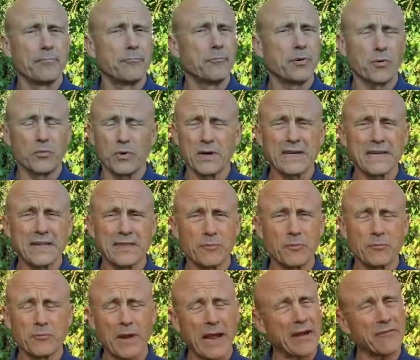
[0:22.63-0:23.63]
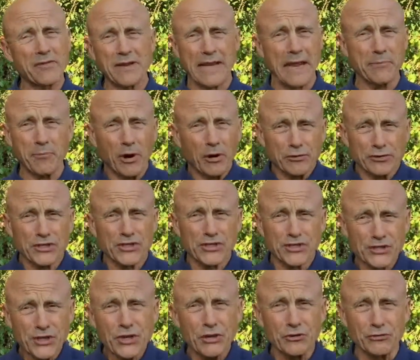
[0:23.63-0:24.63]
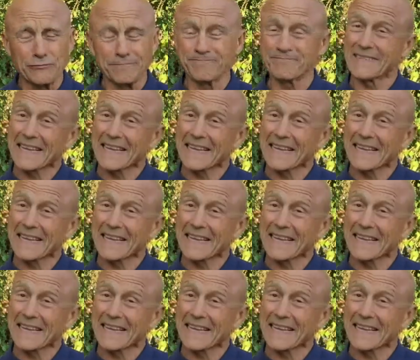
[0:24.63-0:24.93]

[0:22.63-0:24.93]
But what can the everyday person do?